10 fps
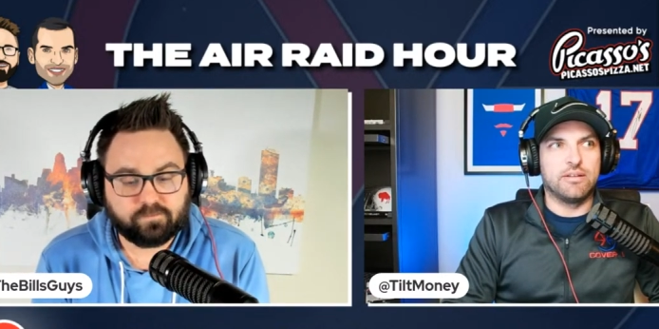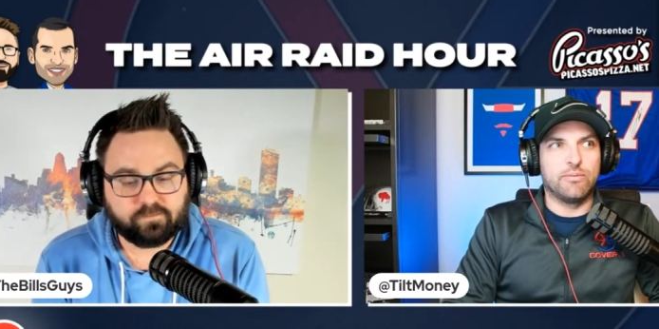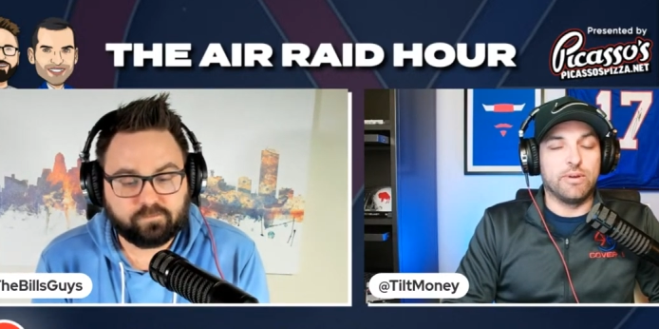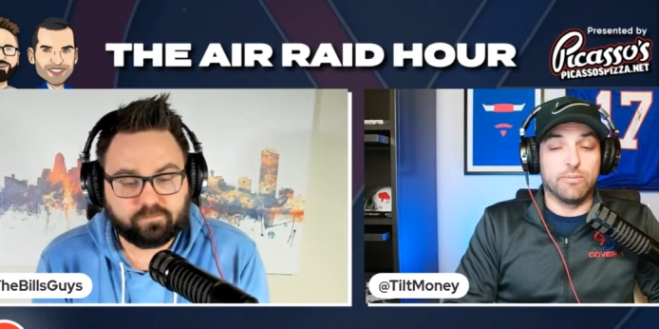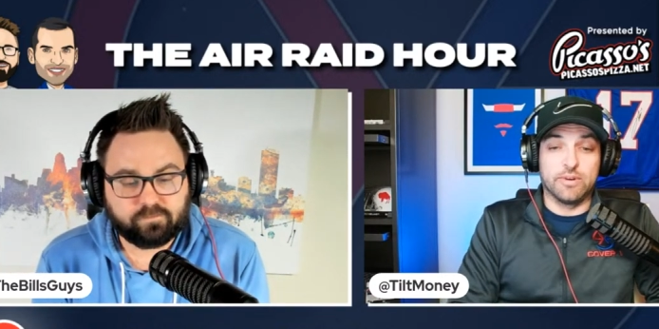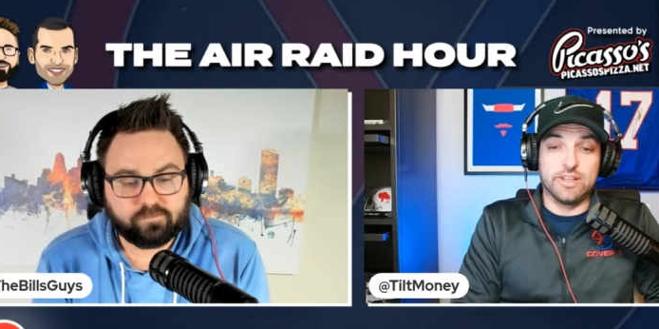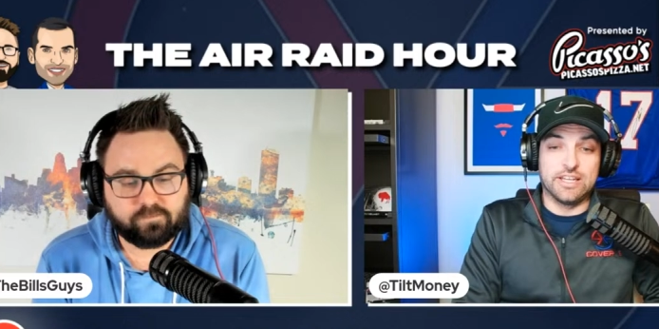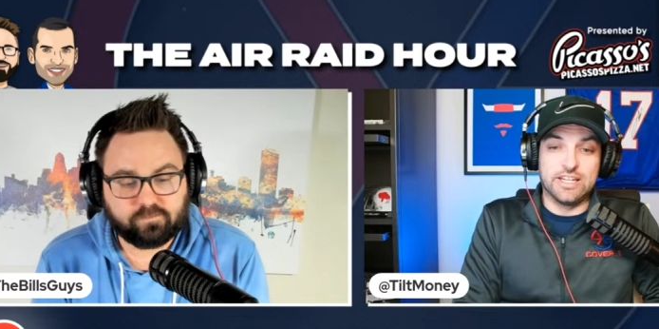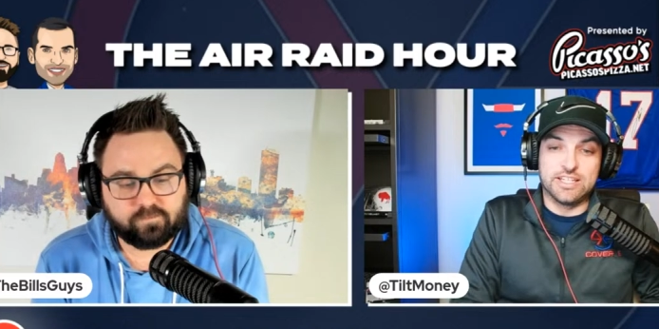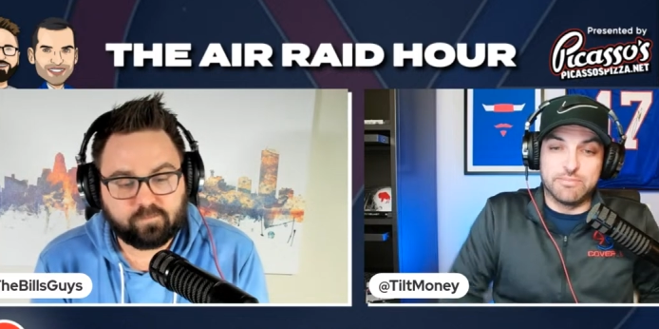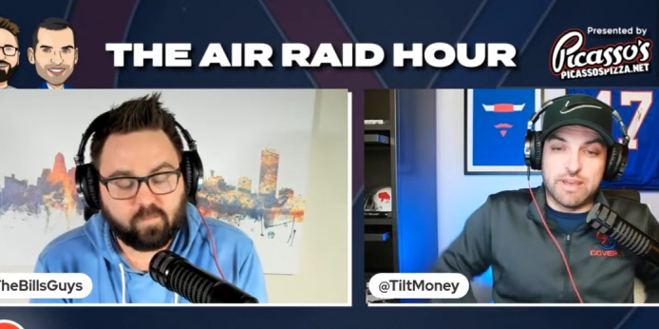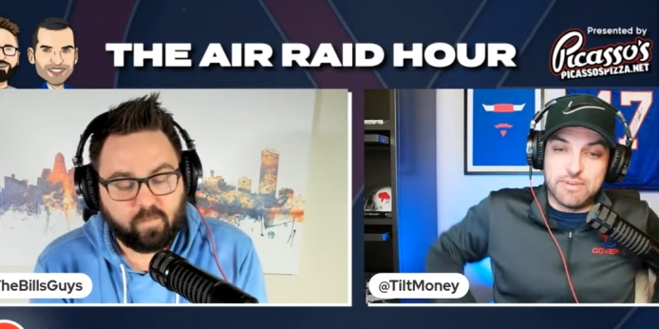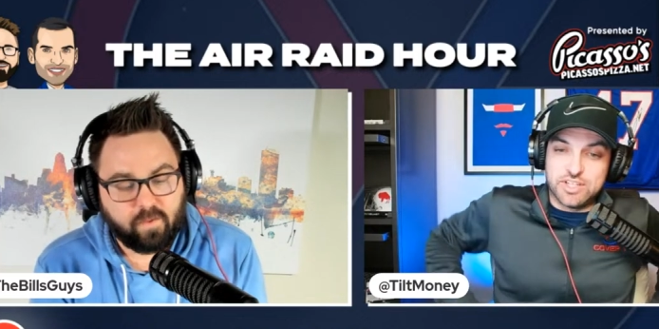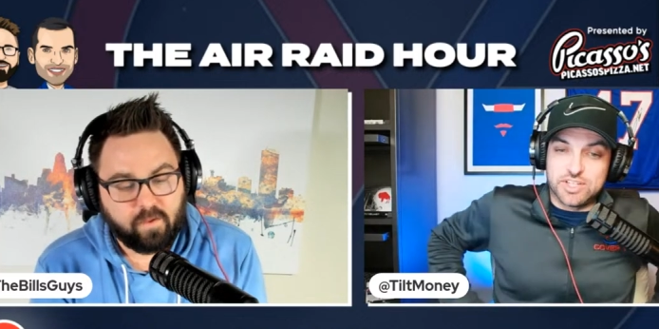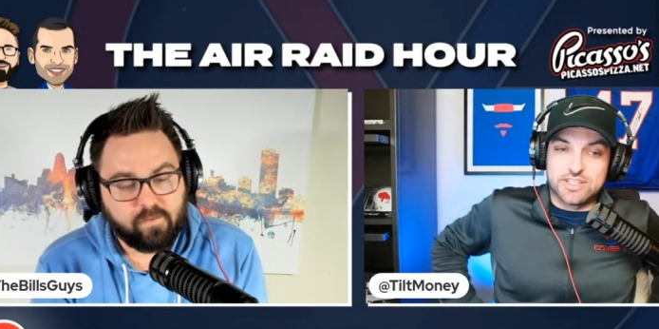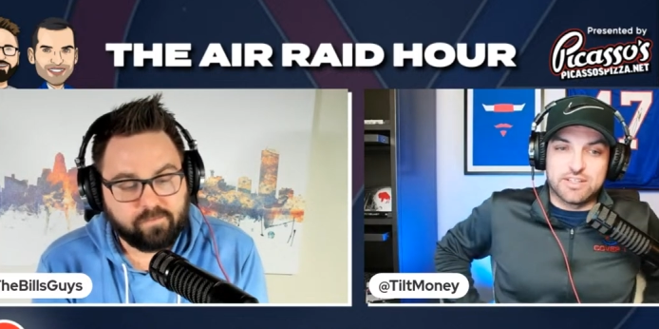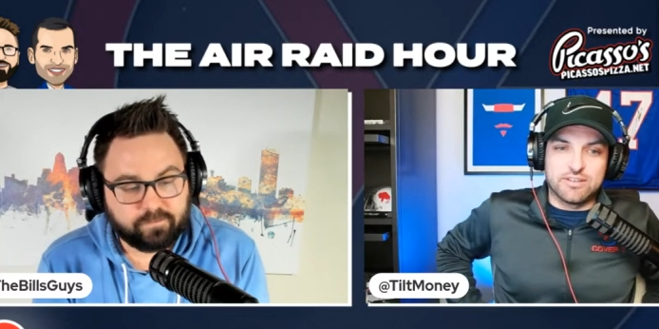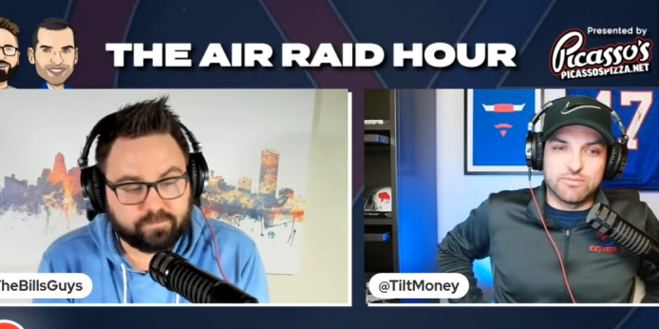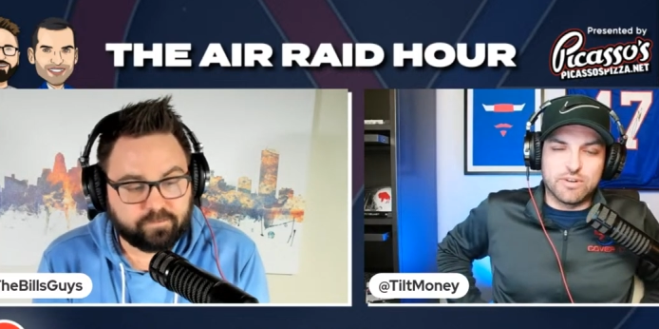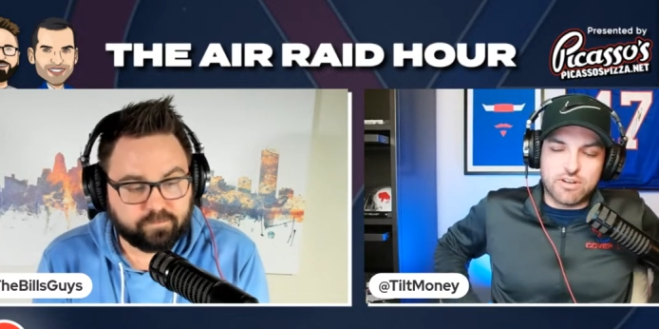Speaker 1: we really need to maybe just
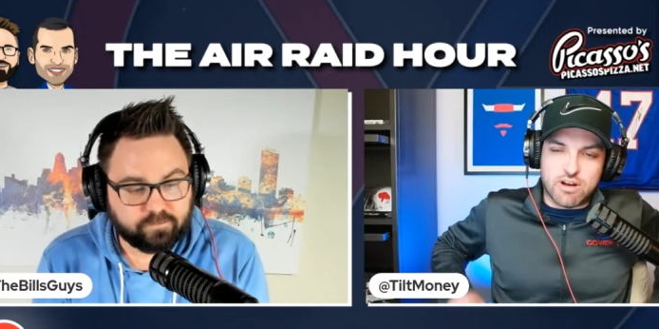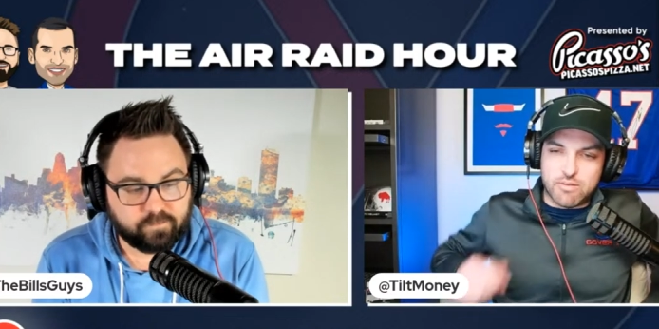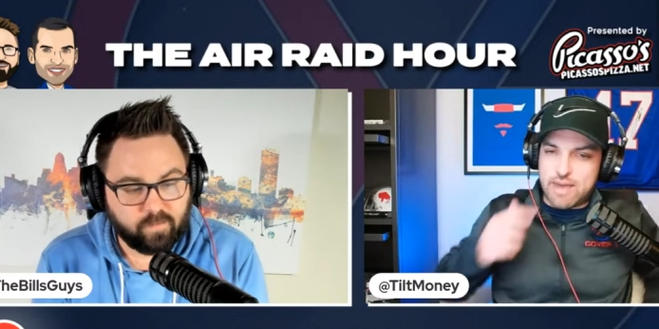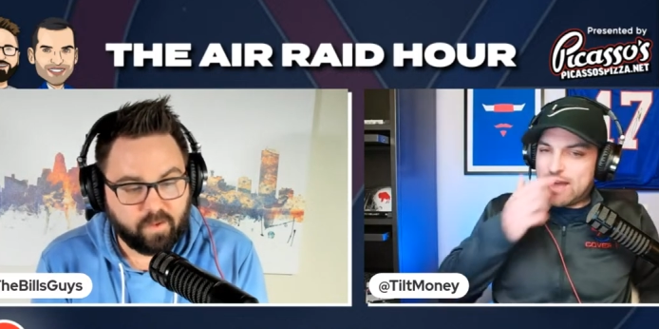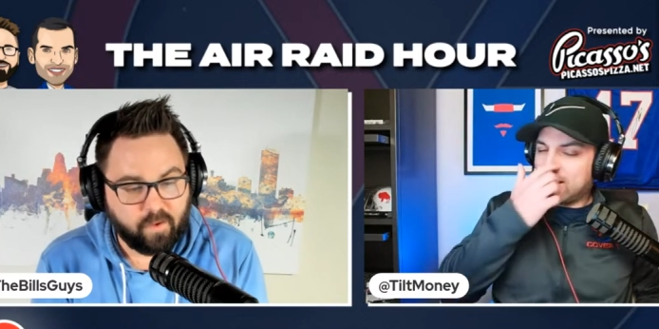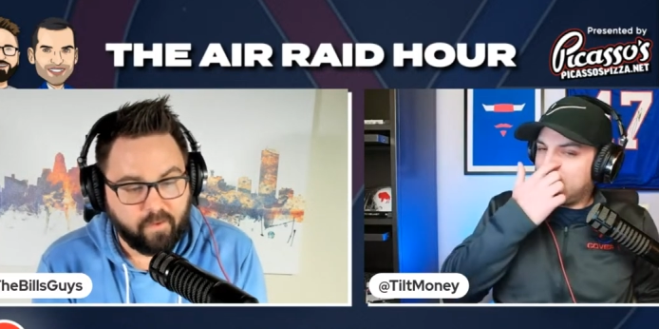recall back